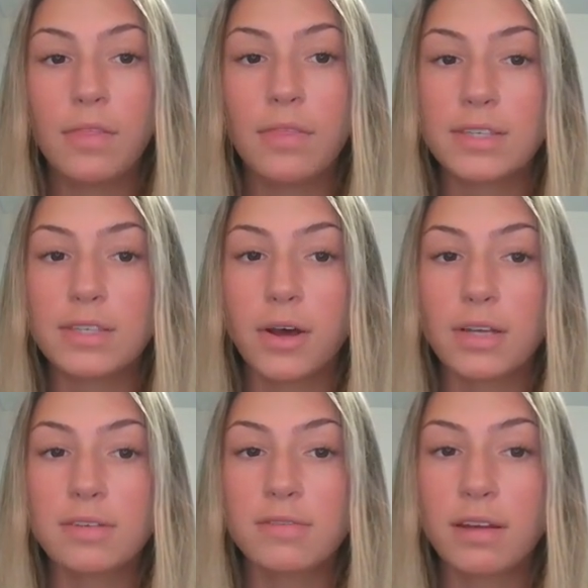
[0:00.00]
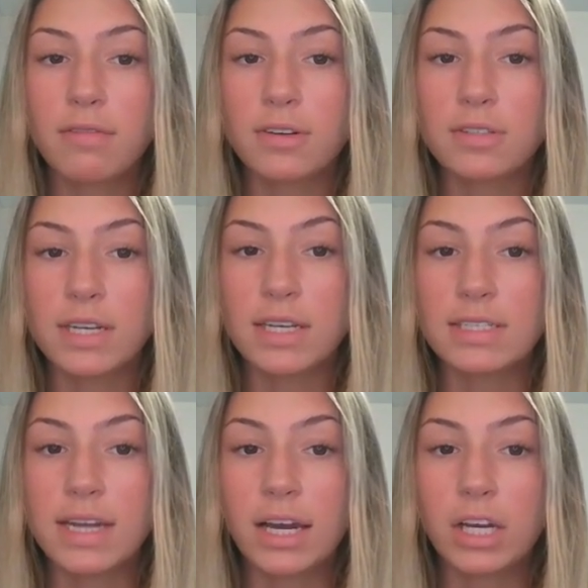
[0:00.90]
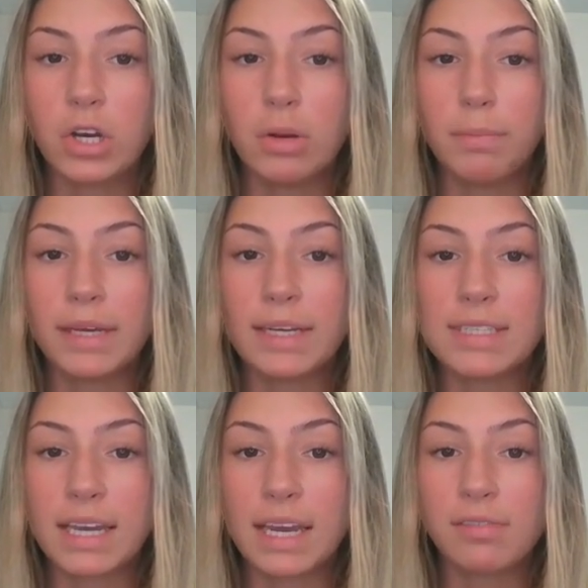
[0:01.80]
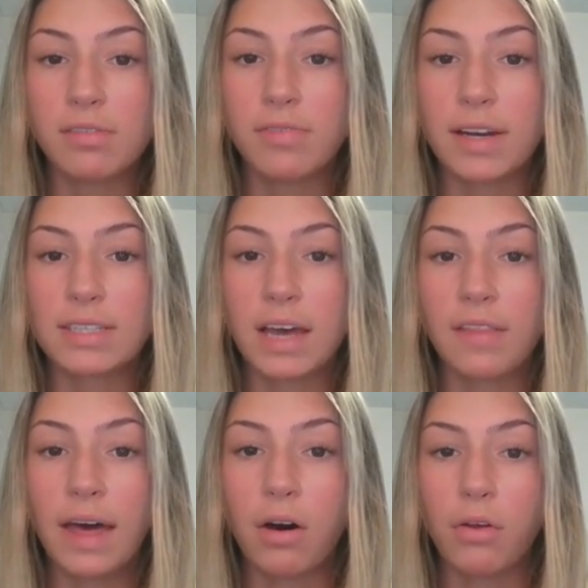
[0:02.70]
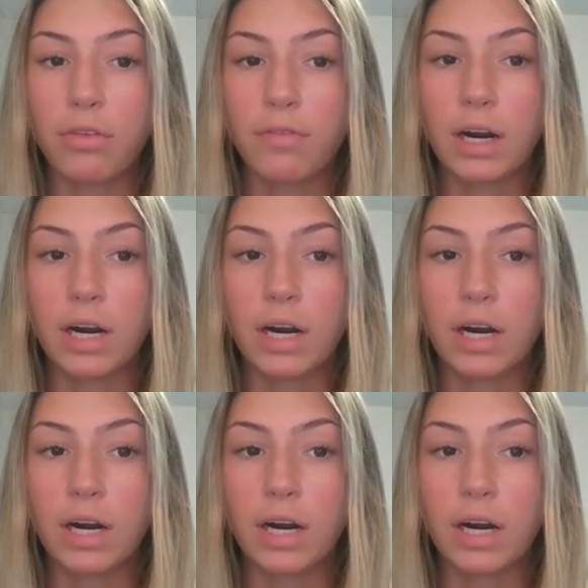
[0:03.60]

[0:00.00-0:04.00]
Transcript: This loss of diversity is not good because it can have effect on the health of our